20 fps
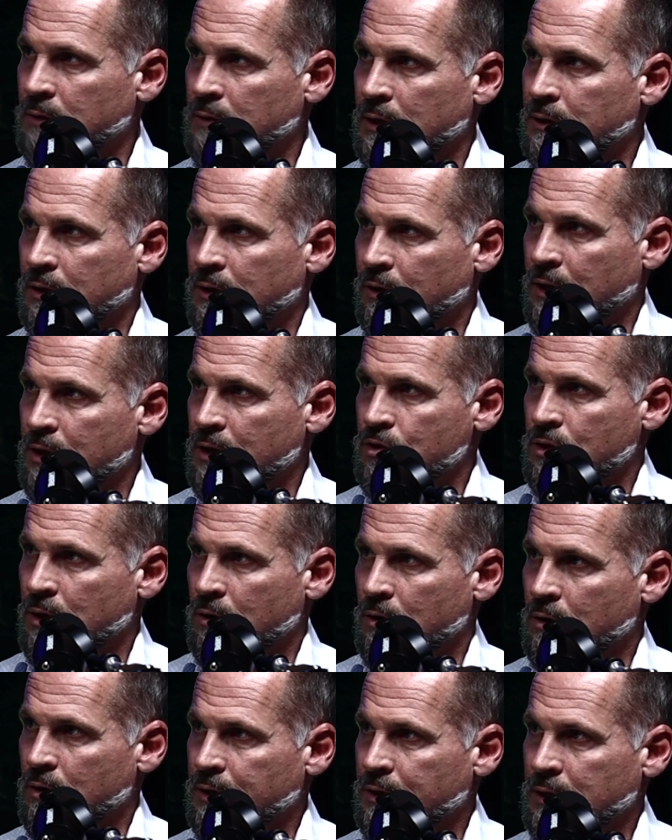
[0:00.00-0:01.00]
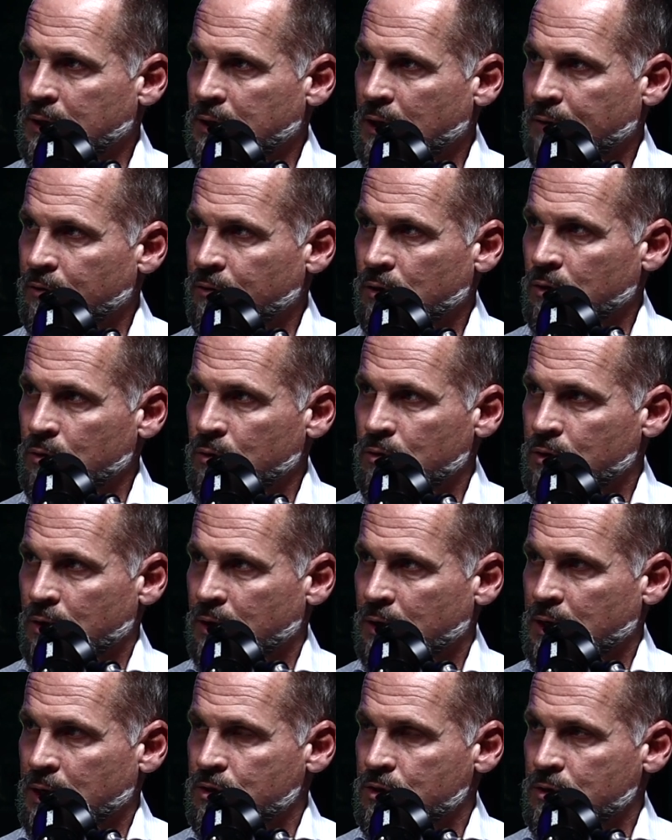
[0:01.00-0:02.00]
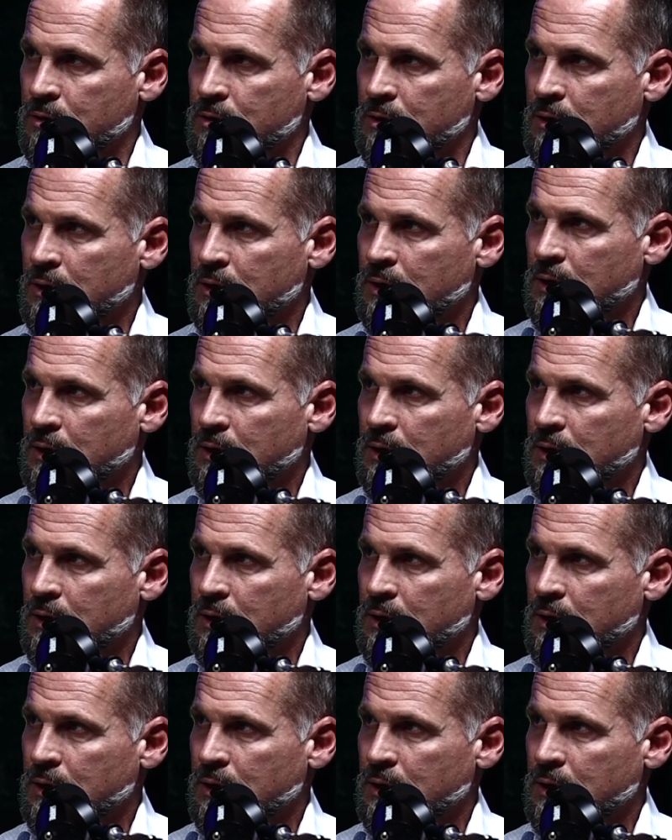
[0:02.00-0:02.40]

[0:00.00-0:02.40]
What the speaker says: in their kitchen at all. They never use their kitchen.